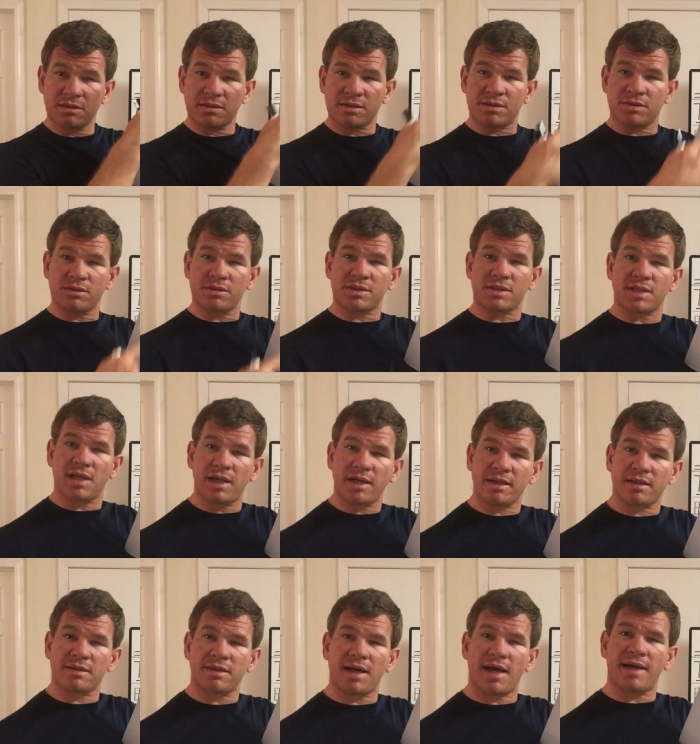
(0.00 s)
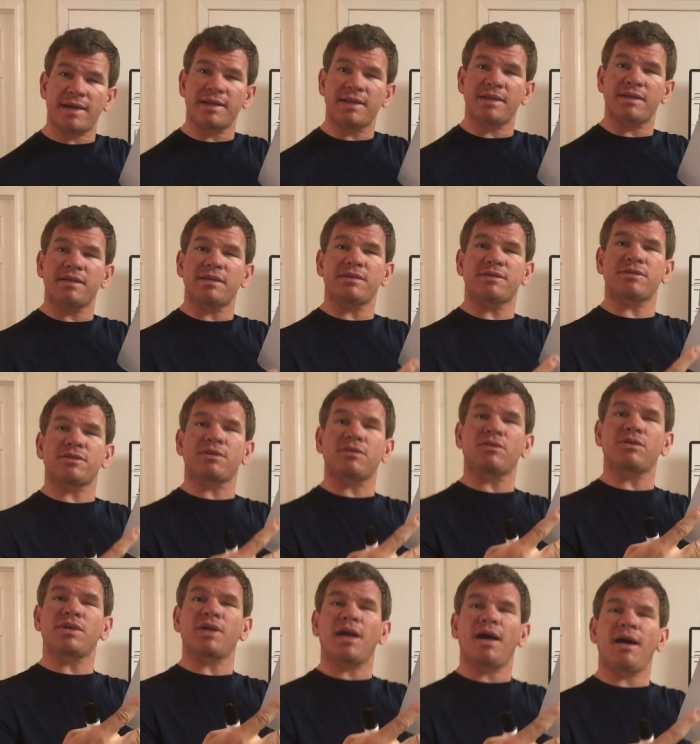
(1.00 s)
So it's like the idea is you're
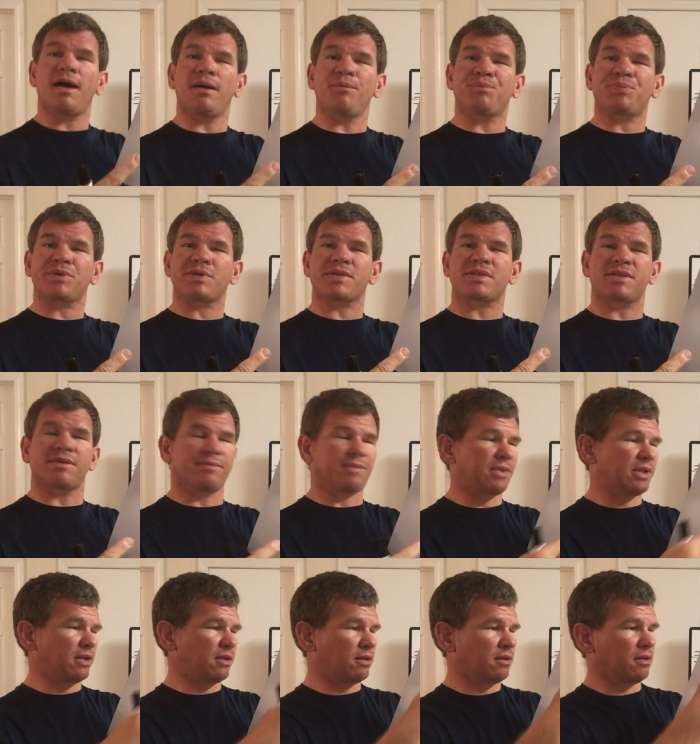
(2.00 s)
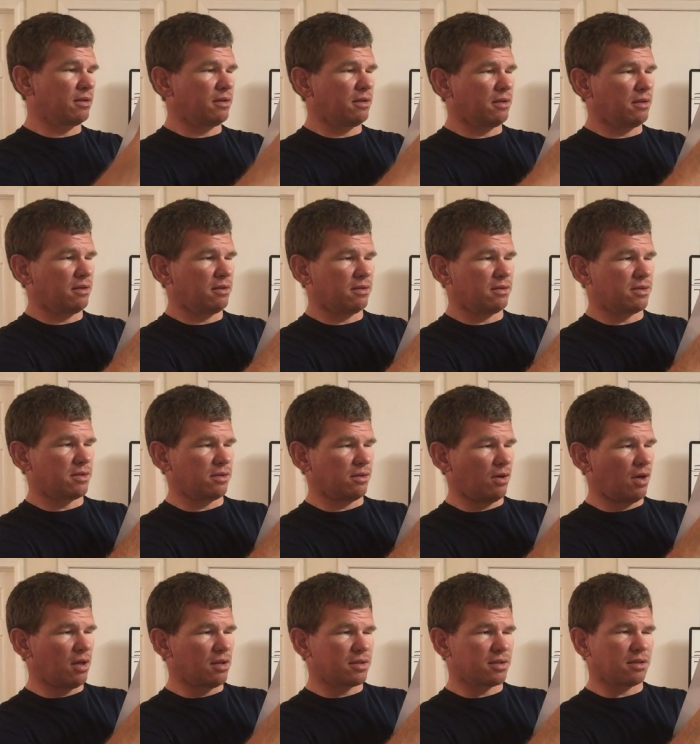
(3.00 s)
going up something. So
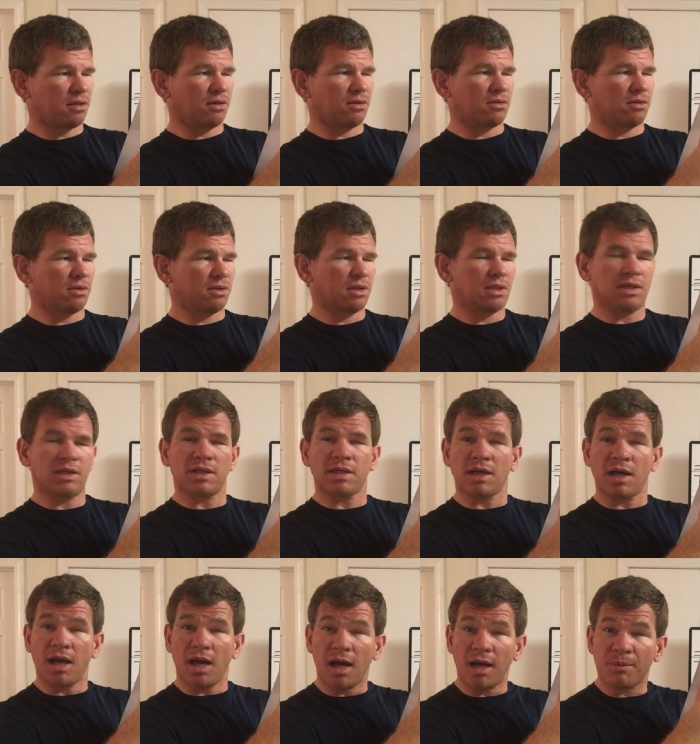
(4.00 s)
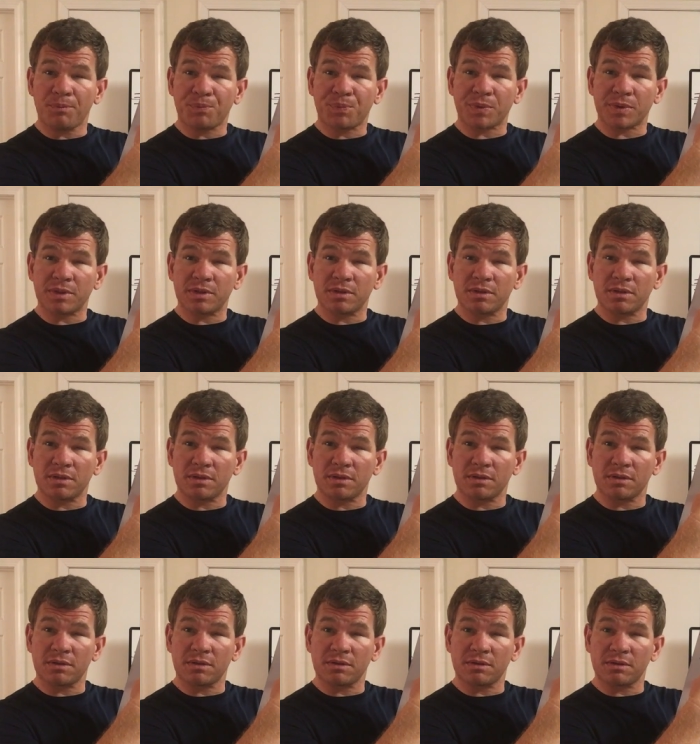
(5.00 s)
also up,
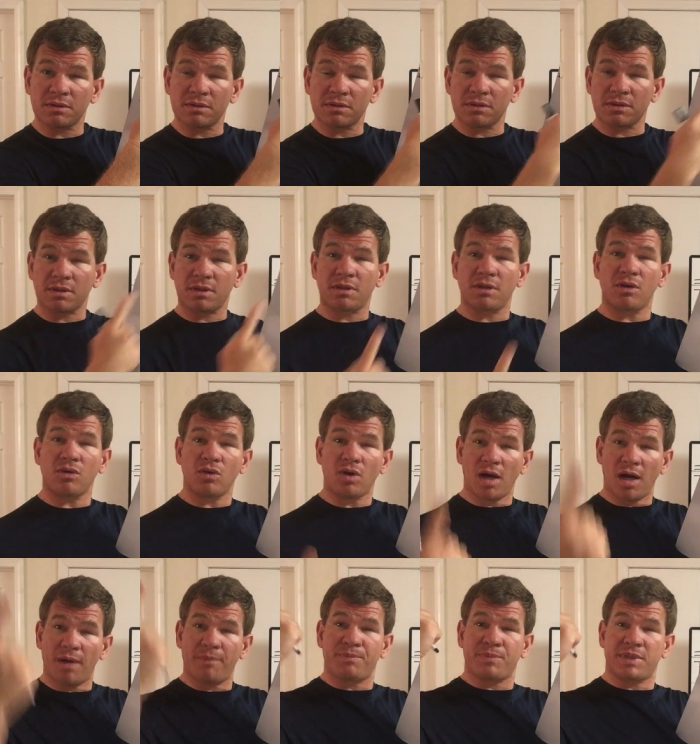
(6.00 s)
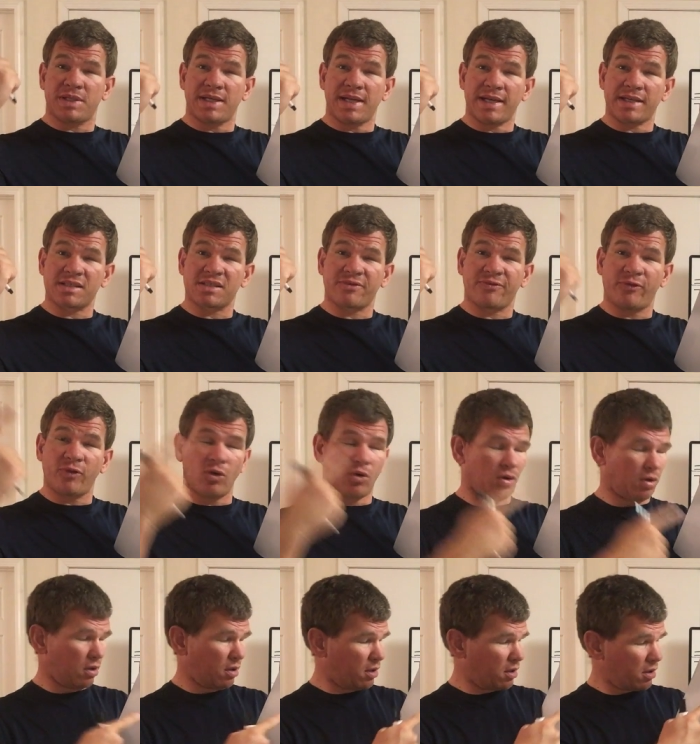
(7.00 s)
go up the next
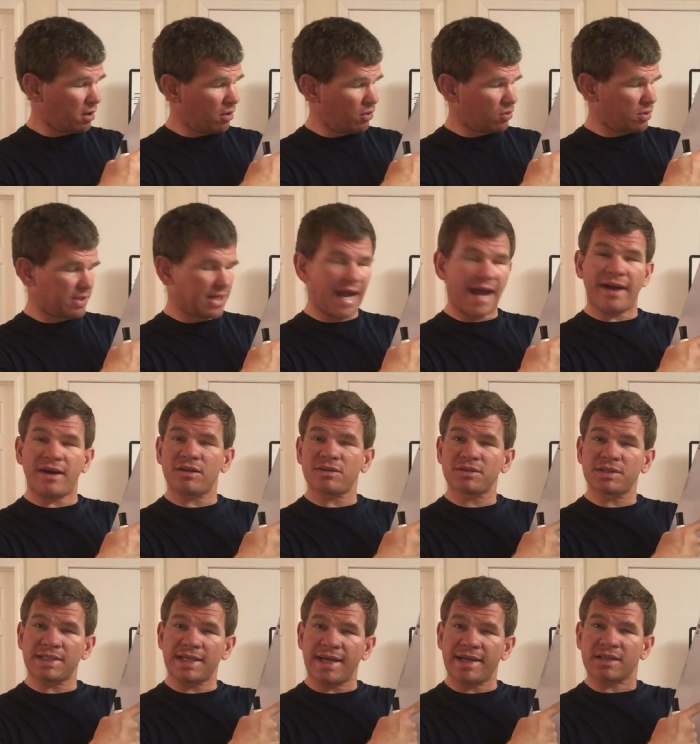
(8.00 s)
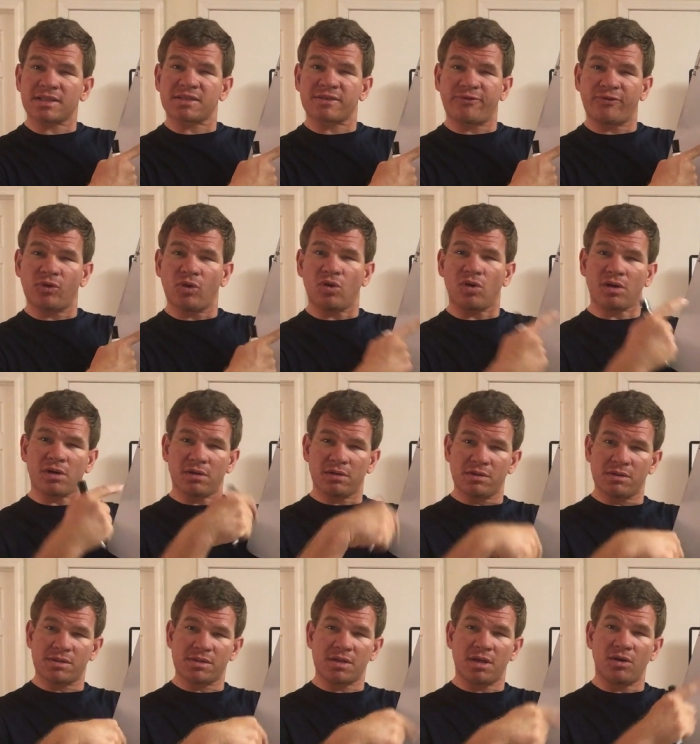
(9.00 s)
floor, go down the next floor.
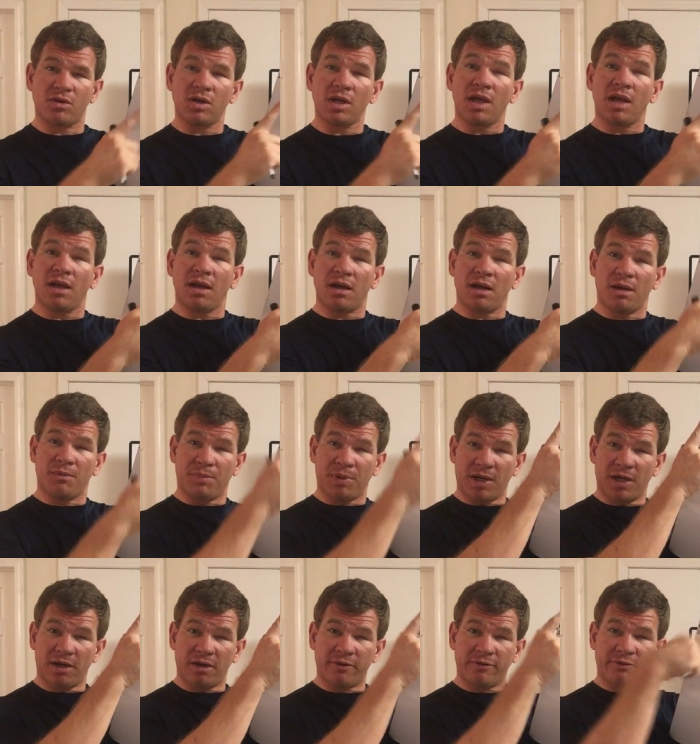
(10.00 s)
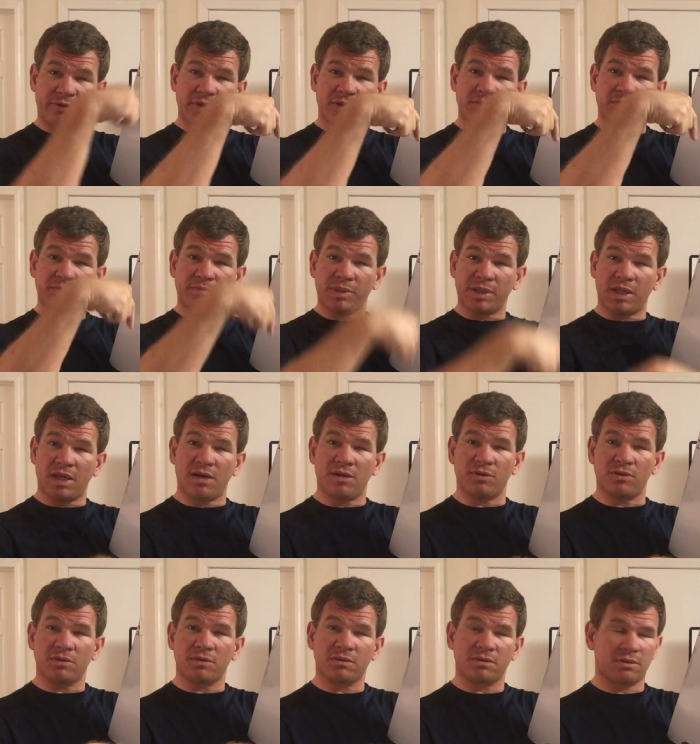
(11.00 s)
So above,
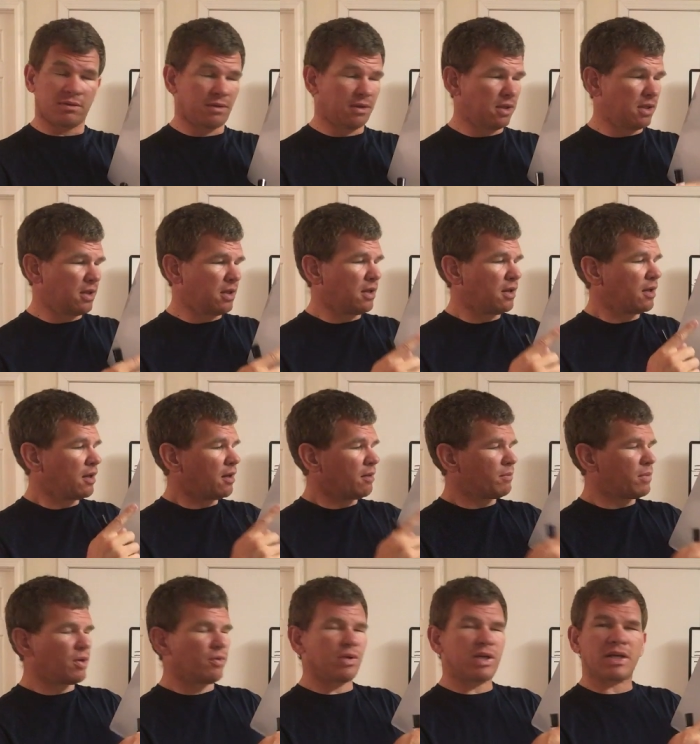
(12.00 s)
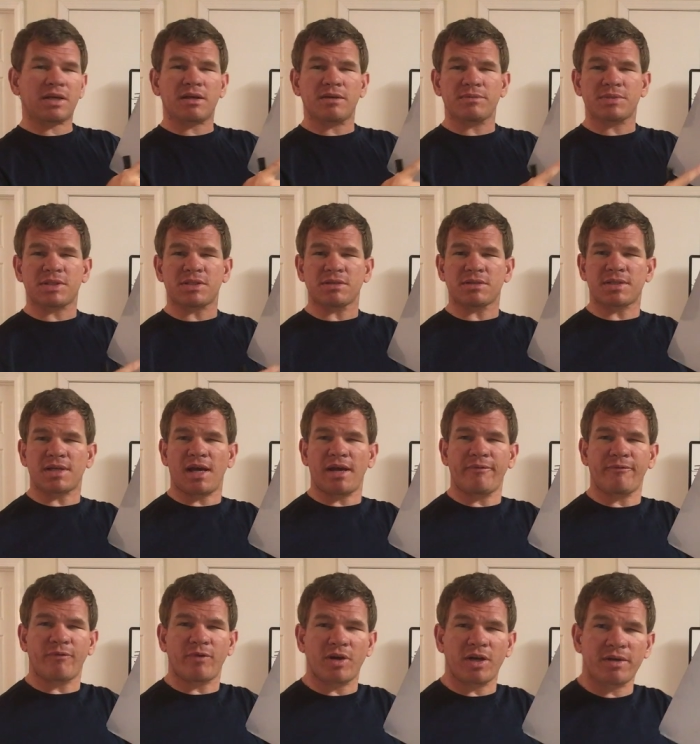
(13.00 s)
below. But when it comes to
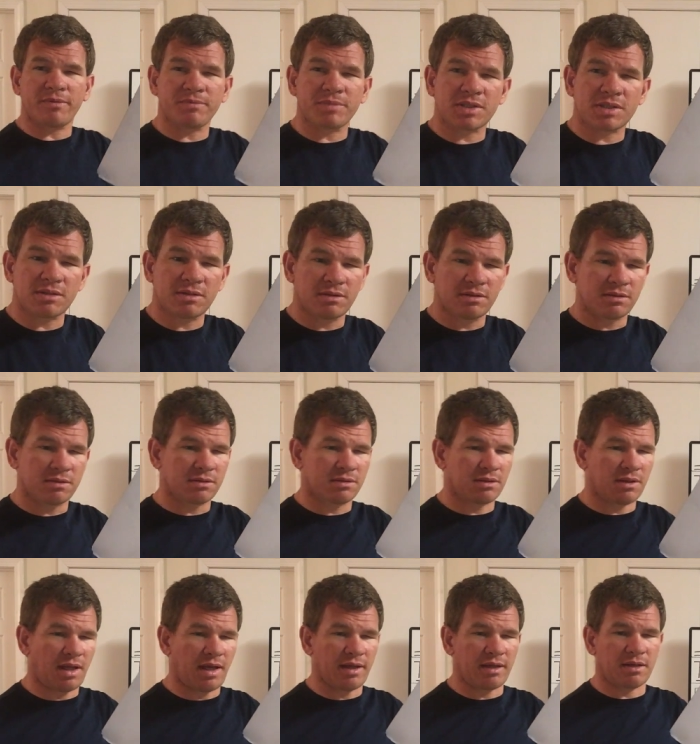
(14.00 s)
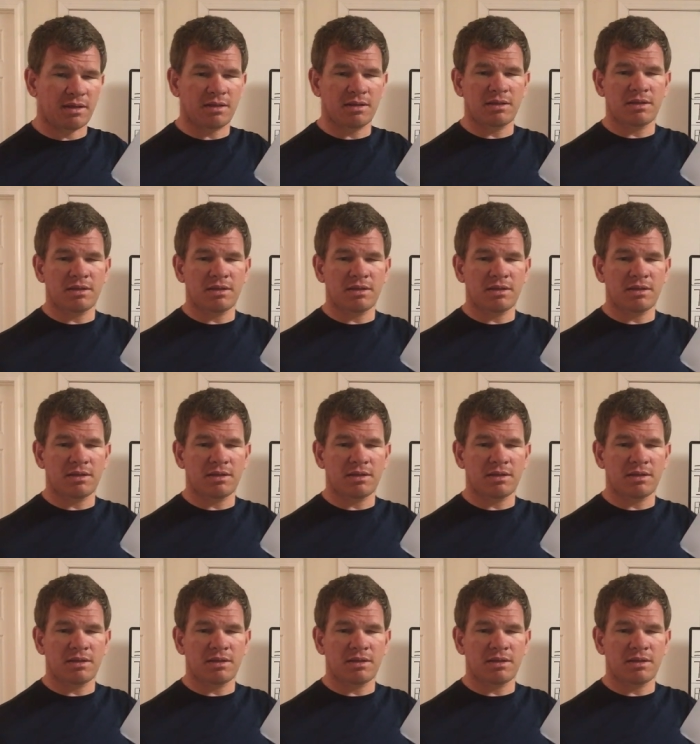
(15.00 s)
time frames, like,